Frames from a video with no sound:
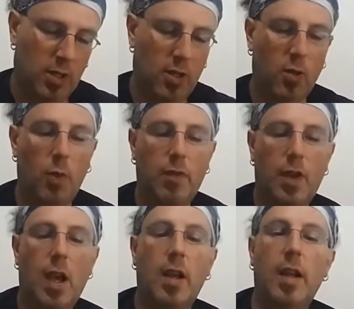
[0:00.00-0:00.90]
So, we've
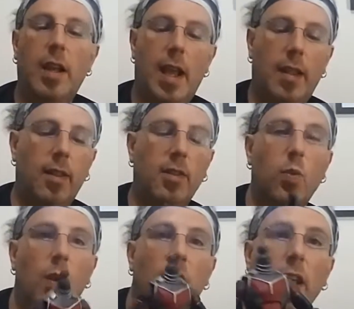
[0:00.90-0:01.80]
got a headless,
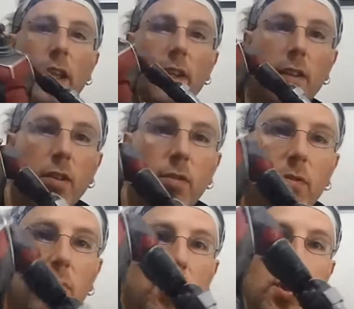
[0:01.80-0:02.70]
one-legged
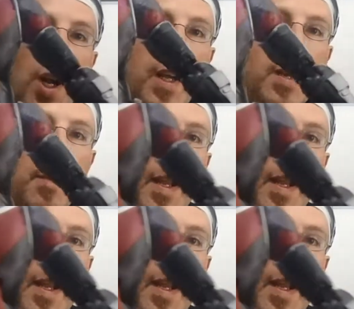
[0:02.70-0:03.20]
Giant